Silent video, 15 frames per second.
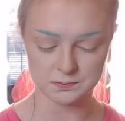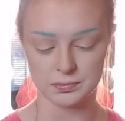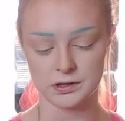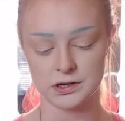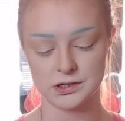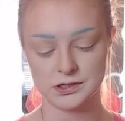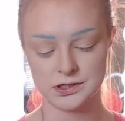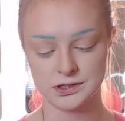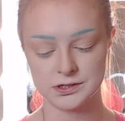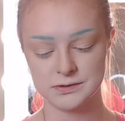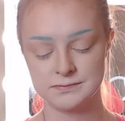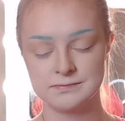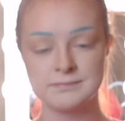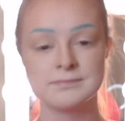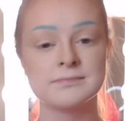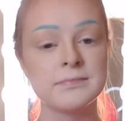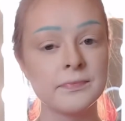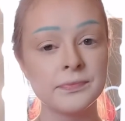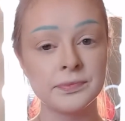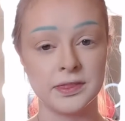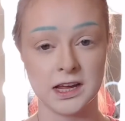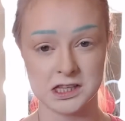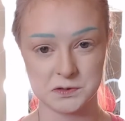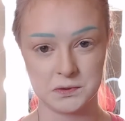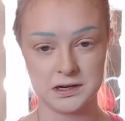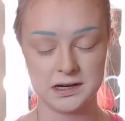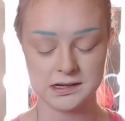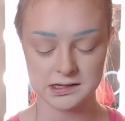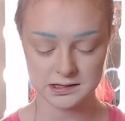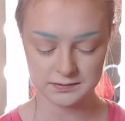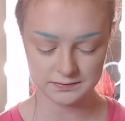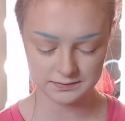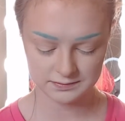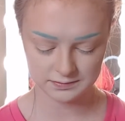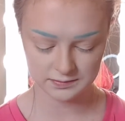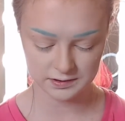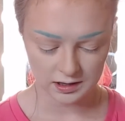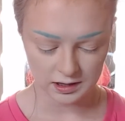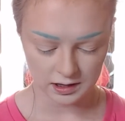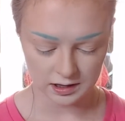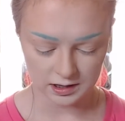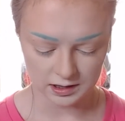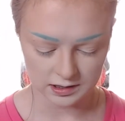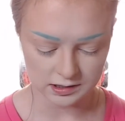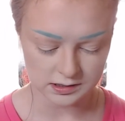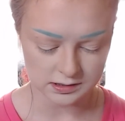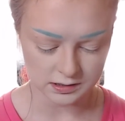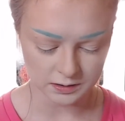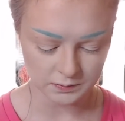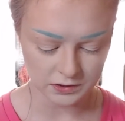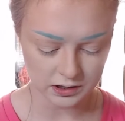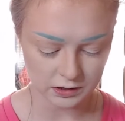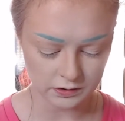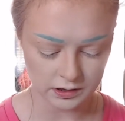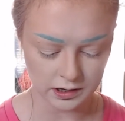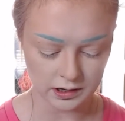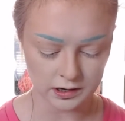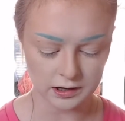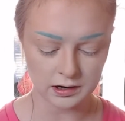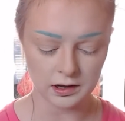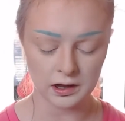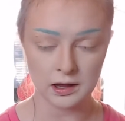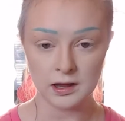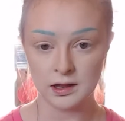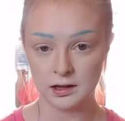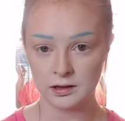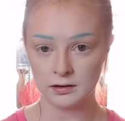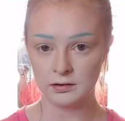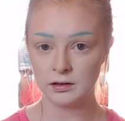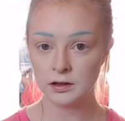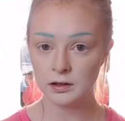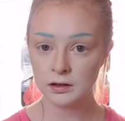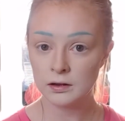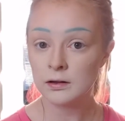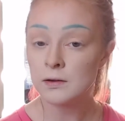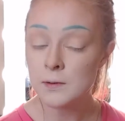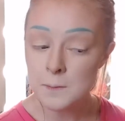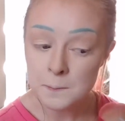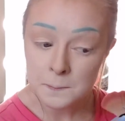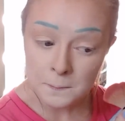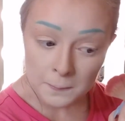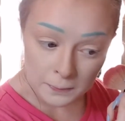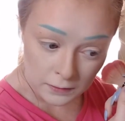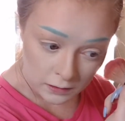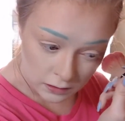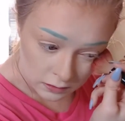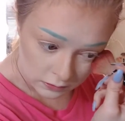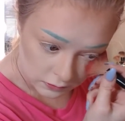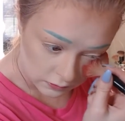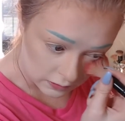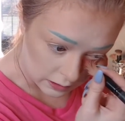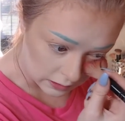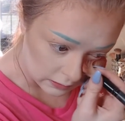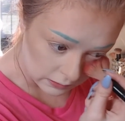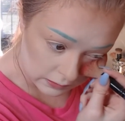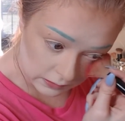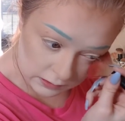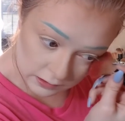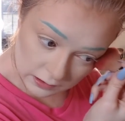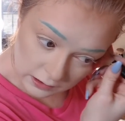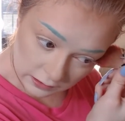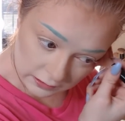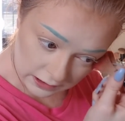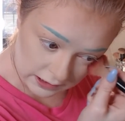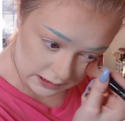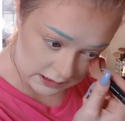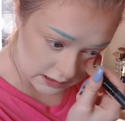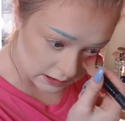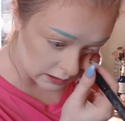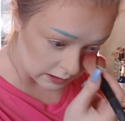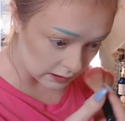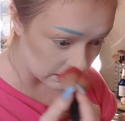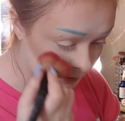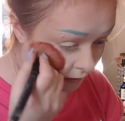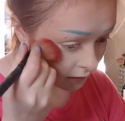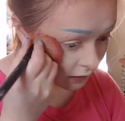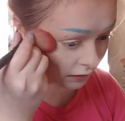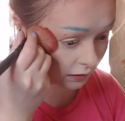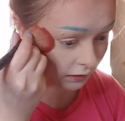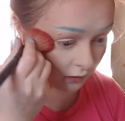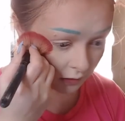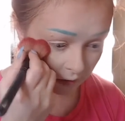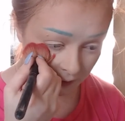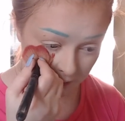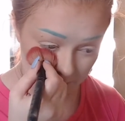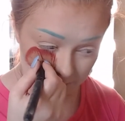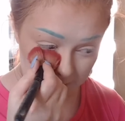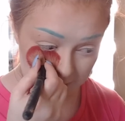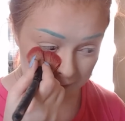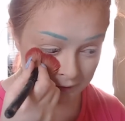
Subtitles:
Brush. That's what it is. And I'm gonna go ahead and do that classic e-girl